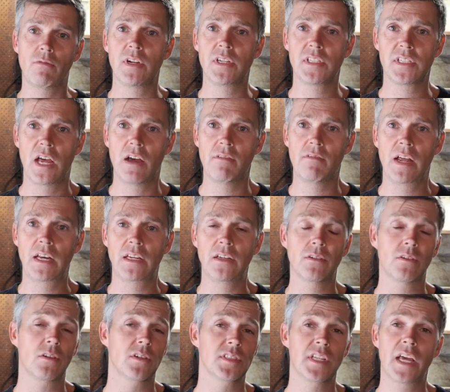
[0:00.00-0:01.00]
resale value,
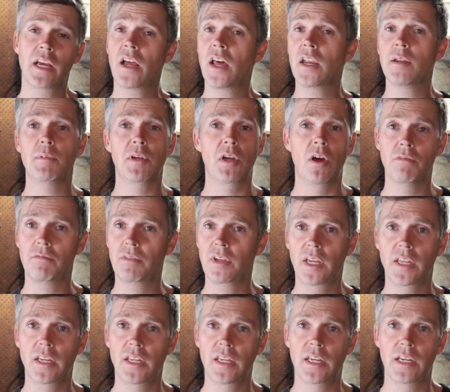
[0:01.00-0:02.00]
because they're going to be off it
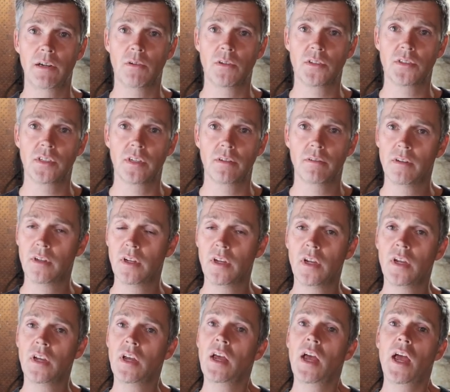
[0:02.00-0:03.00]
in a year or two.
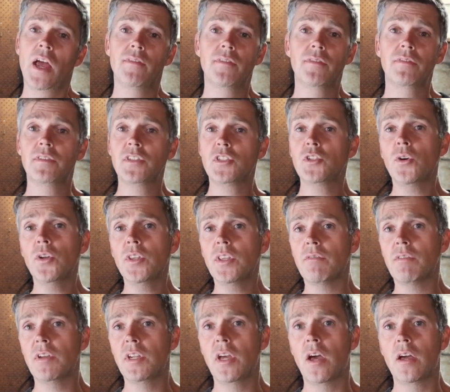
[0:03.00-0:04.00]
If you've enjoyed the
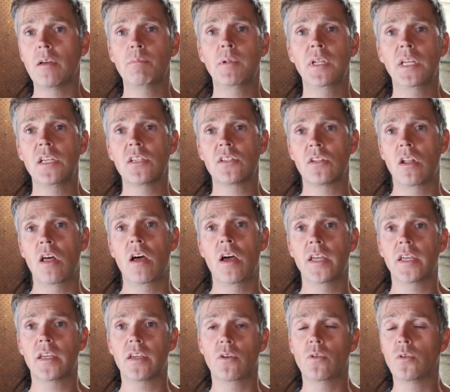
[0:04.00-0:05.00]
video, please
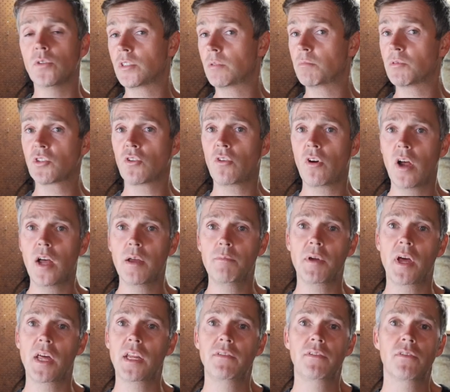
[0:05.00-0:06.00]
like or subscribe,
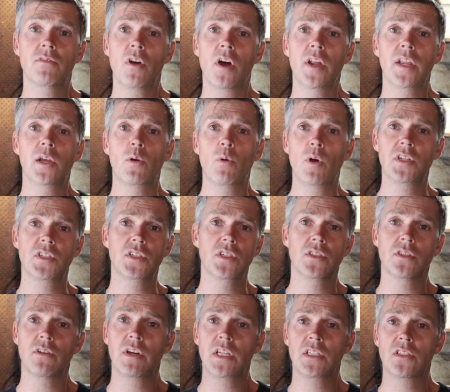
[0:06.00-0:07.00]
and if you've got any
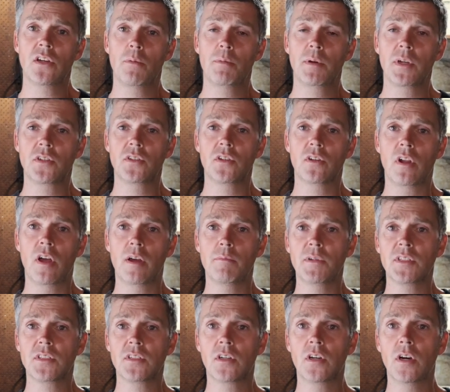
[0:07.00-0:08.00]
questions or any topics you'd like
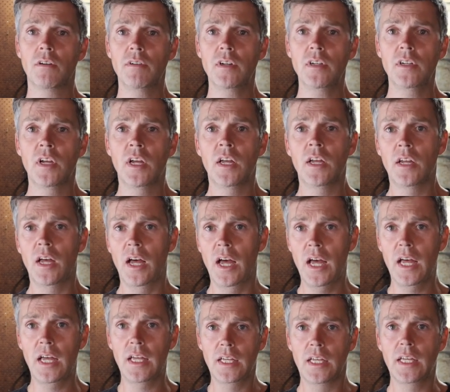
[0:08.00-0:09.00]
me to cover,
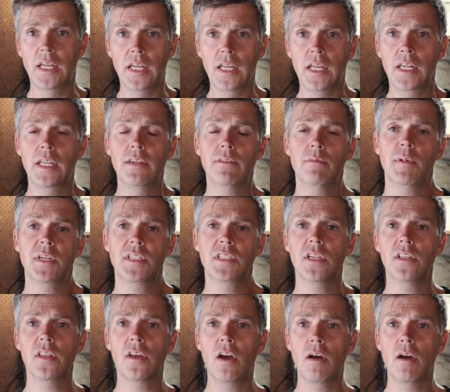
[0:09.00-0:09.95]
leave a message in the